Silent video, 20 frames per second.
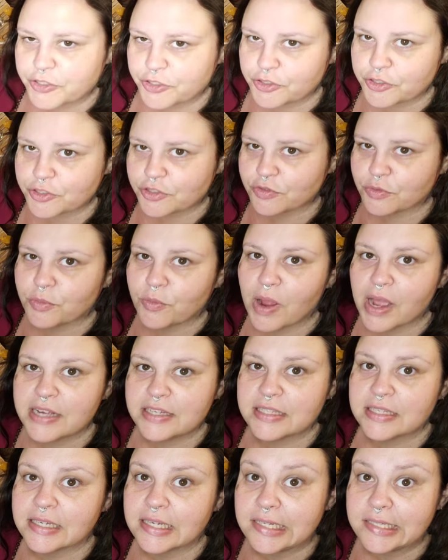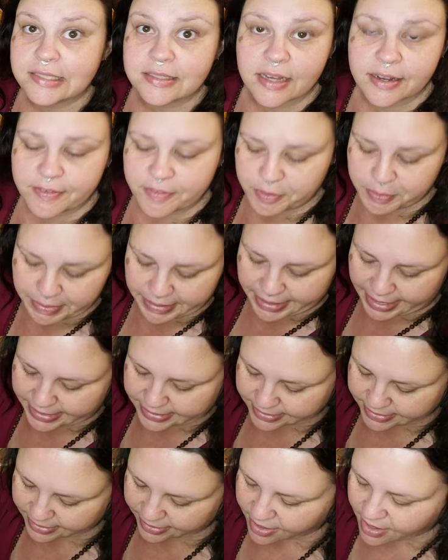moisture just from rising inside of the
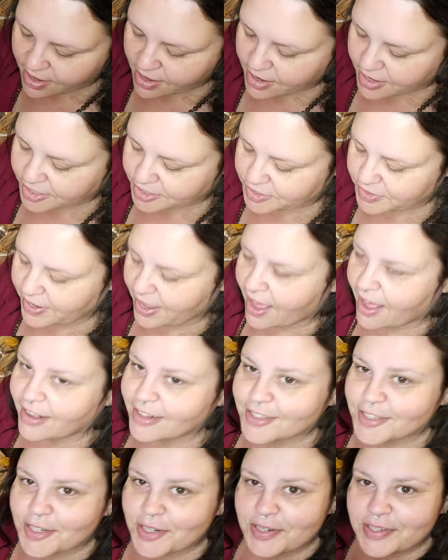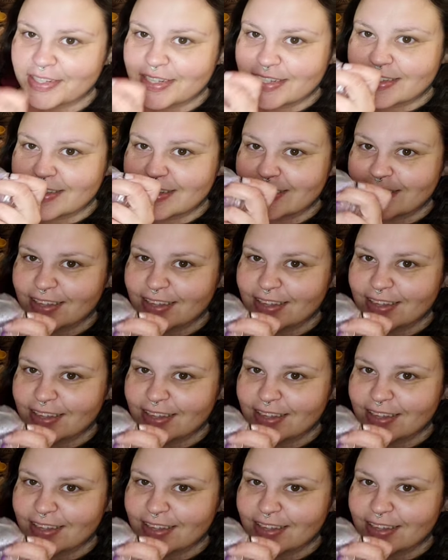plastic. So yeah, I'll turn this